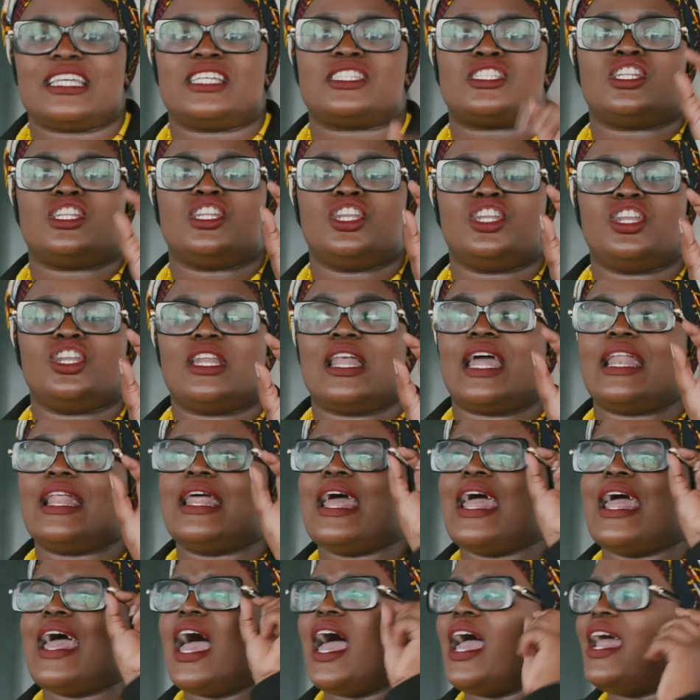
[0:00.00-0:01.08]
is
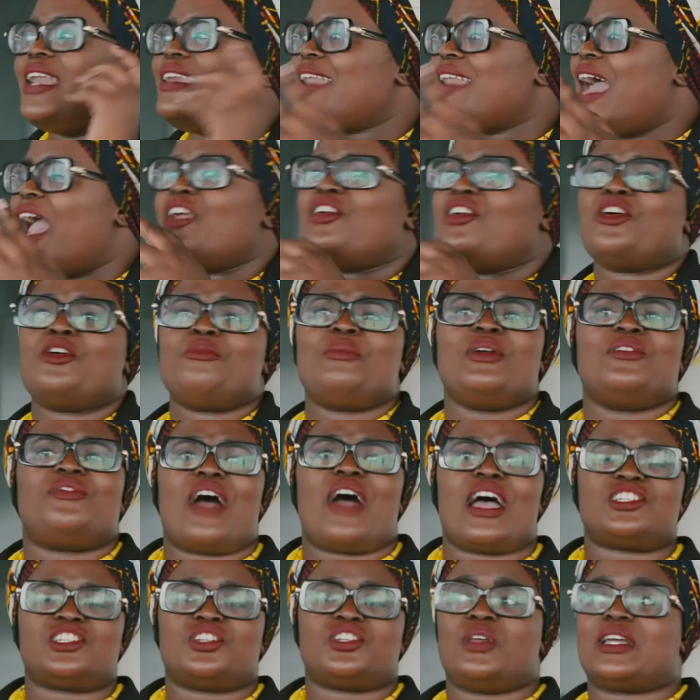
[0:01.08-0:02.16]
Nairobi
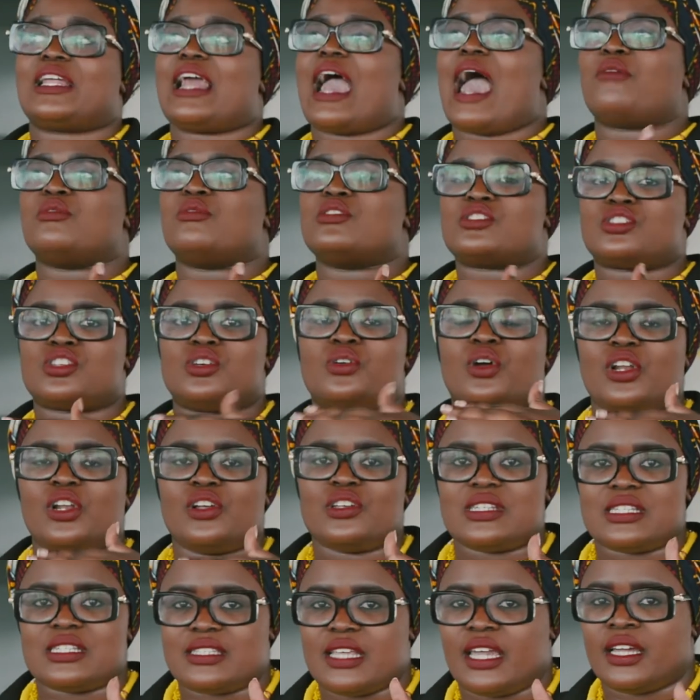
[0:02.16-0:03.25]
Fashion Week. I was so
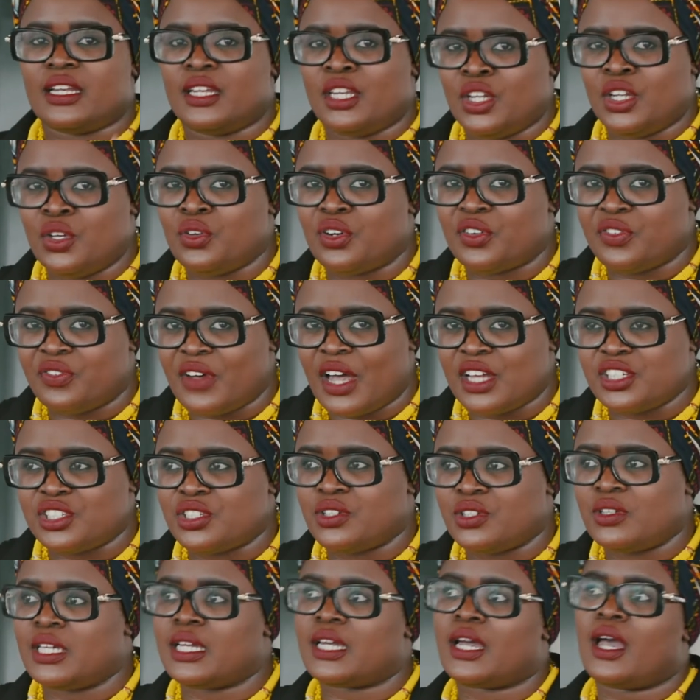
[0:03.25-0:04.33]
close to saying New York
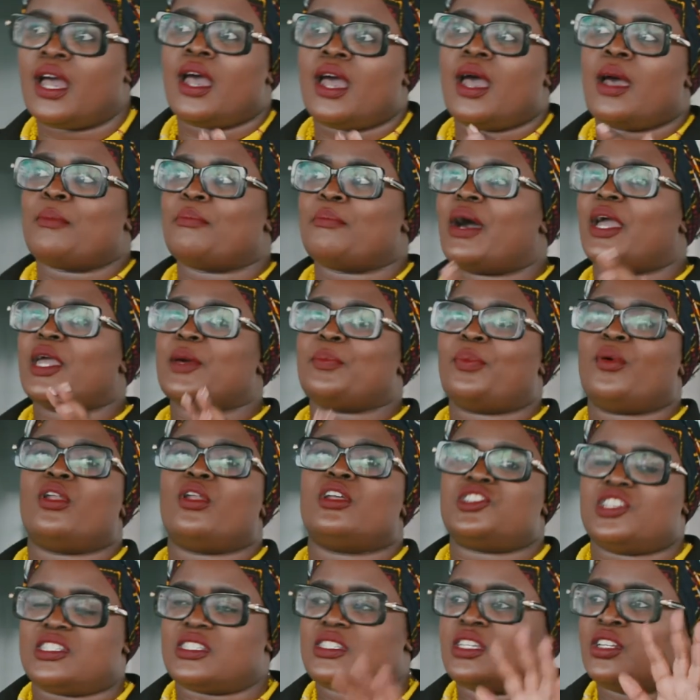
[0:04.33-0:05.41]
Fashion Week. My
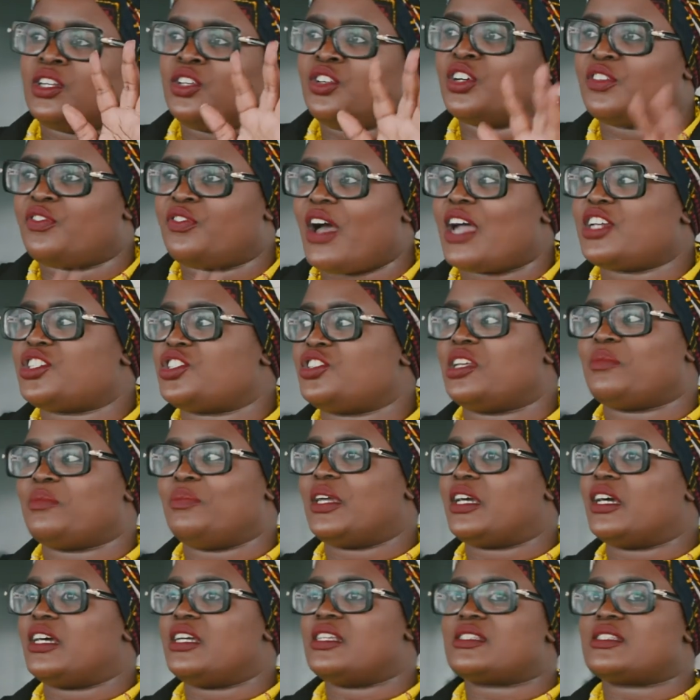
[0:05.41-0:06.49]
apologies to New York Fashion Week,
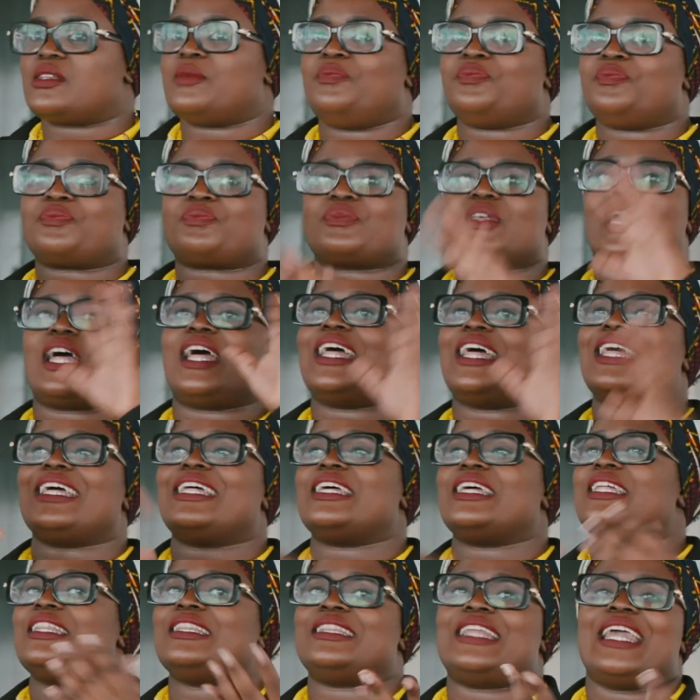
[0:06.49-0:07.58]
because
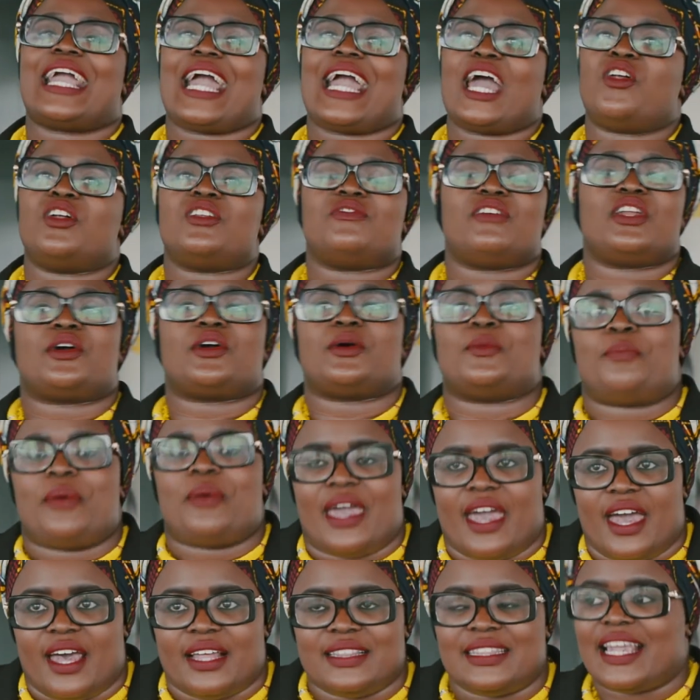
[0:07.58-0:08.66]
they cannot even
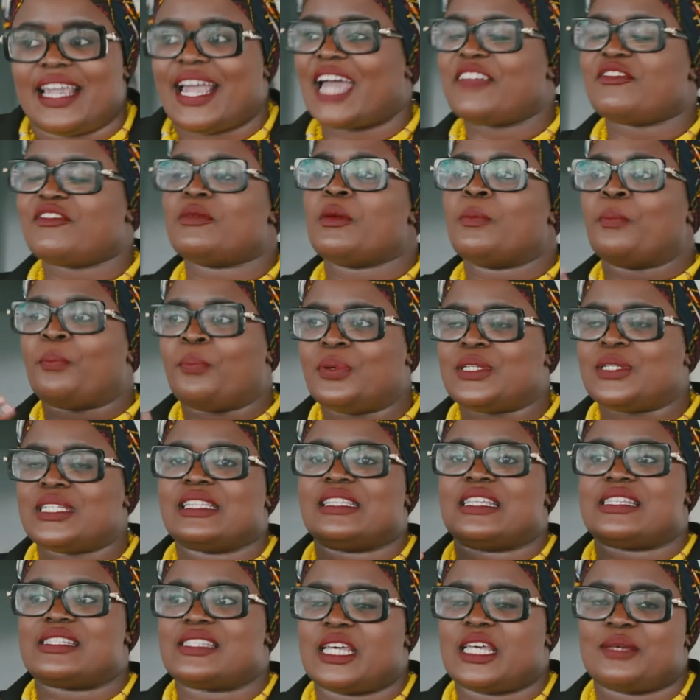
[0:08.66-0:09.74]
compare. They can't even put in
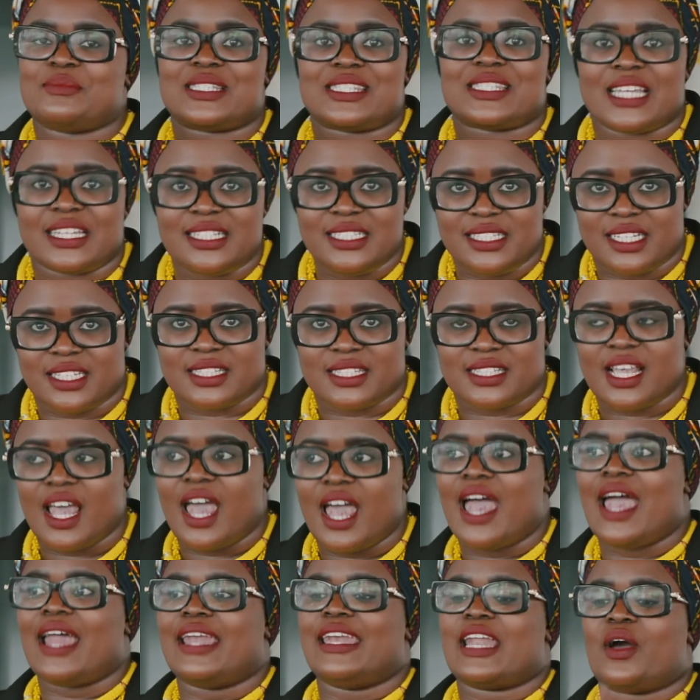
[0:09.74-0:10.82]
the same
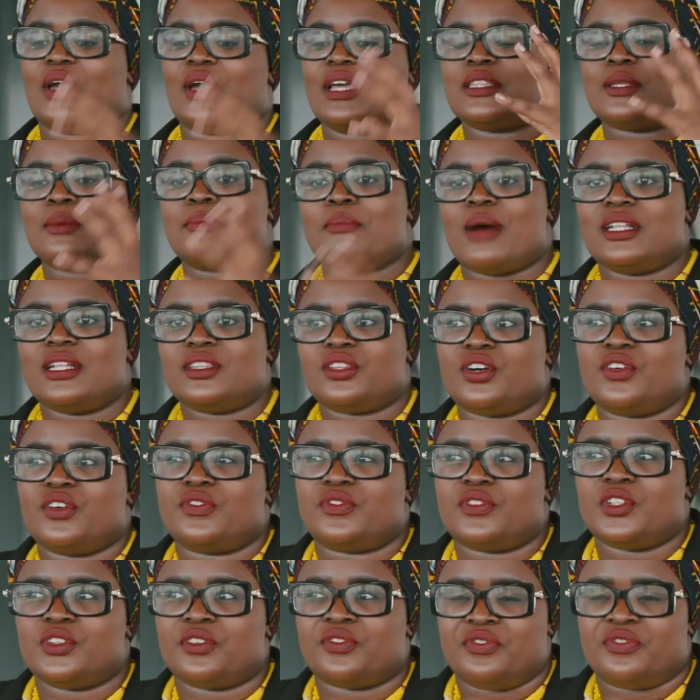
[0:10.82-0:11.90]
sentence. Now, in the month
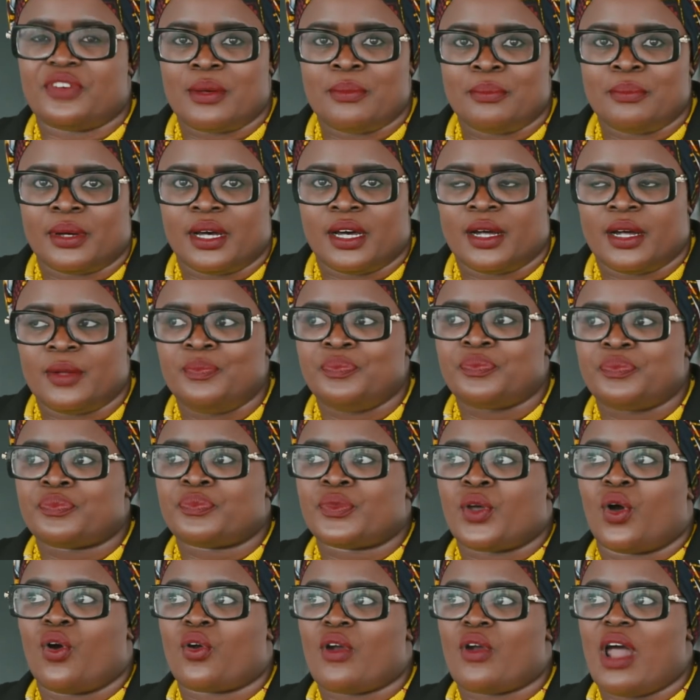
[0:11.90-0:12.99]
of November,
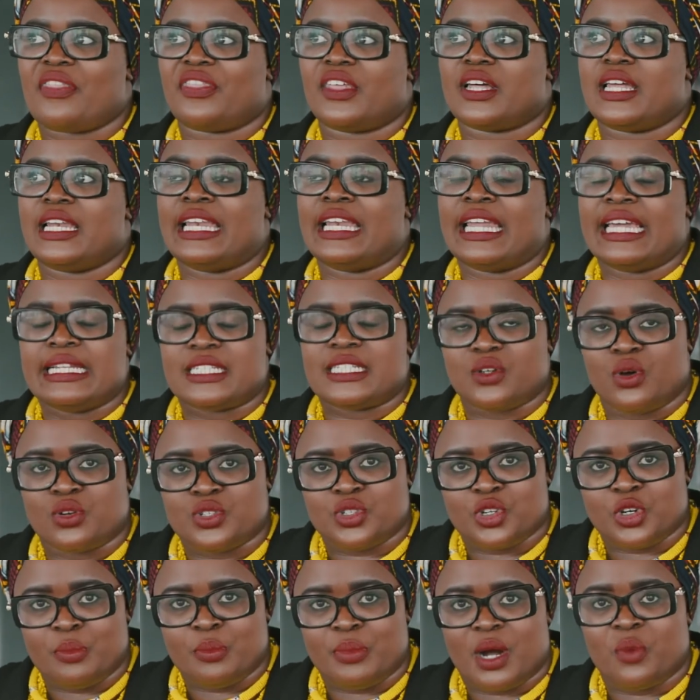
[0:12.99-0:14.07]
or rather late
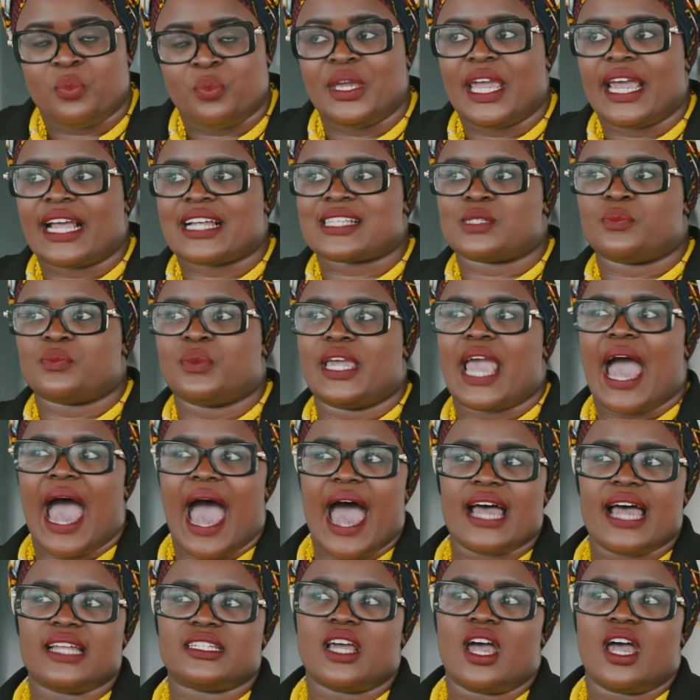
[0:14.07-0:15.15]
October, we
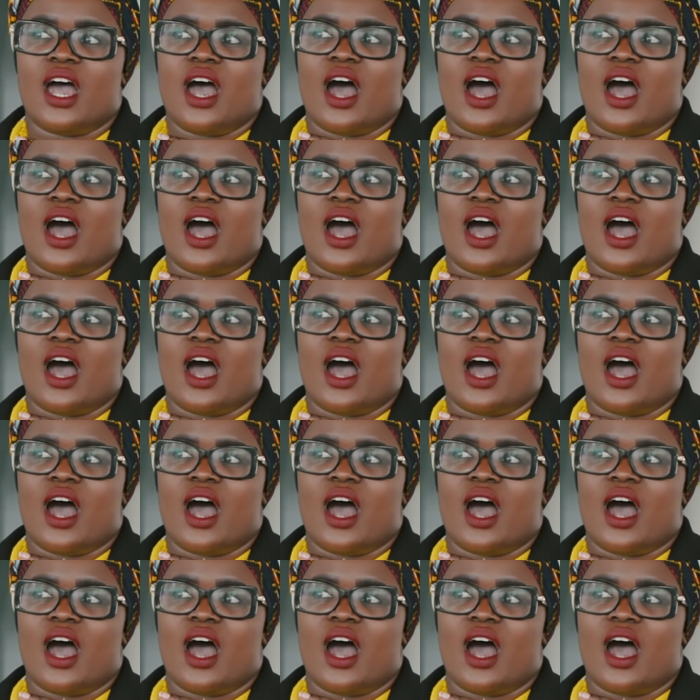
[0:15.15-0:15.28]
had